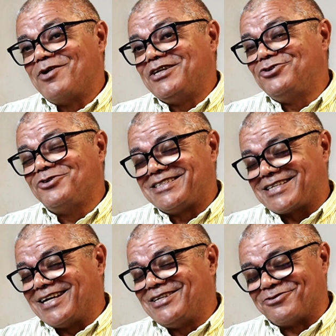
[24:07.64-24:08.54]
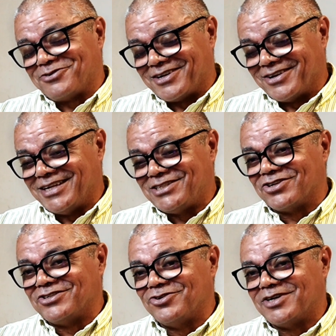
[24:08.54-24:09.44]
when you do this kind of
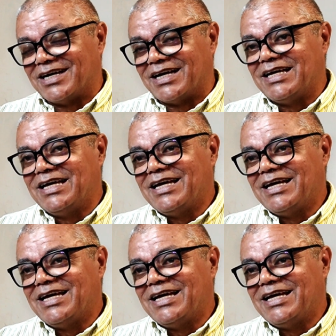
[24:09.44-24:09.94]
regulation, you are